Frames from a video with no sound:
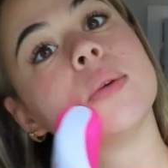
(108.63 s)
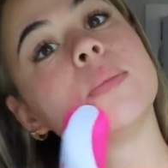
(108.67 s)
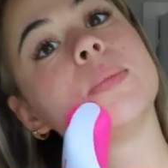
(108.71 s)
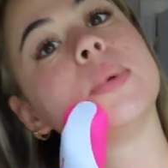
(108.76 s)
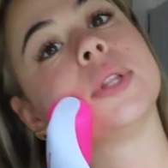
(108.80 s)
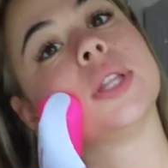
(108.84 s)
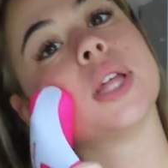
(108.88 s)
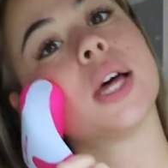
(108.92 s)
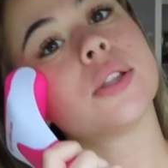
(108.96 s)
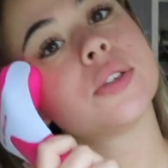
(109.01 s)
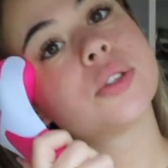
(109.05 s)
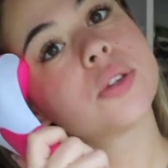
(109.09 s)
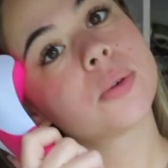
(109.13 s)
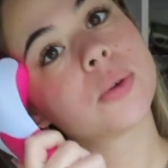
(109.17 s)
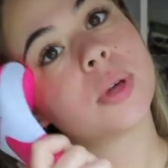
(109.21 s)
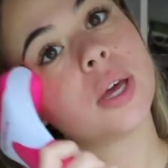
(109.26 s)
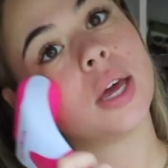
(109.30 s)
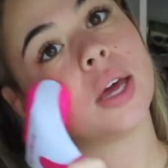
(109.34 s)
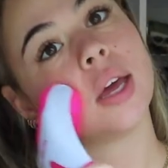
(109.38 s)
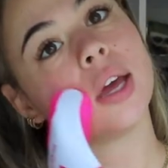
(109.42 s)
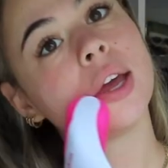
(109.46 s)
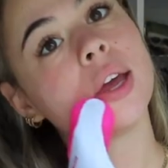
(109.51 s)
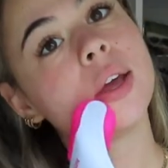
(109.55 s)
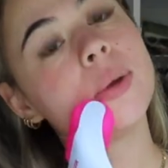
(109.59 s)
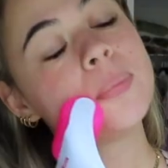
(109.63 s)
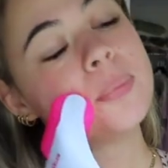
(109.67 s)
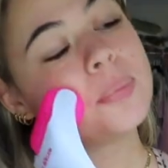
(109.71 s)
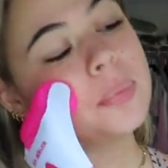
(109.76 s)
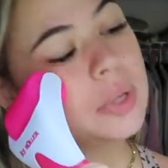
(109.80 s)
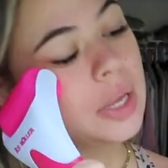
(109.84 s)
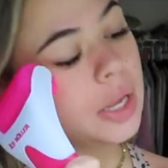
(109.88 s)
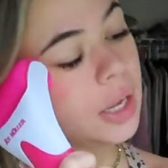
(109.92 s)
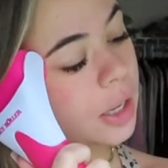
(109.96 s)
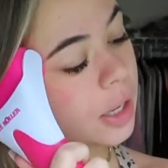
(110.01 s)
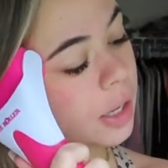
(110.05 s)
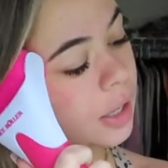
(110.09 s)
But that's okay.
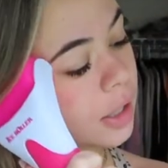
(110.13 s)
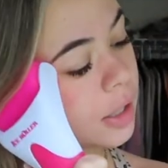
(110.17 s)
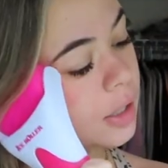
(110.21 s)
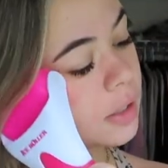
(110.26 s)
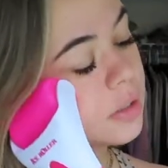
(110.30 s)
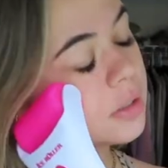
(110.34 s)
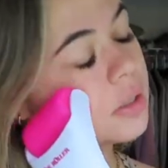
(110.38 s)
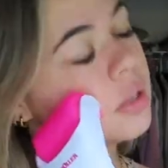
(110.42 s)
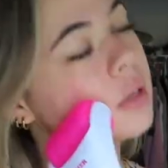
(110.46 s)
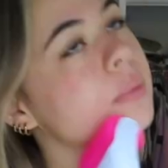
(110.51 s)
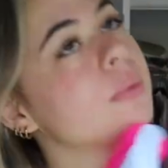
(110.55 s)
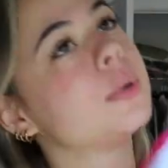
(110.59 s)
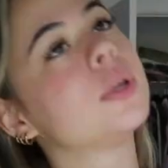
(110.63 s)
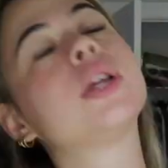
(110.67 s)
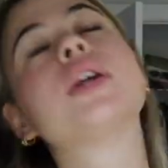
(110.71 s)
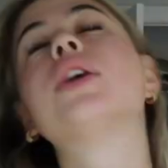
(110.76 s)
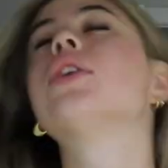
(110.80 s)
And I'm going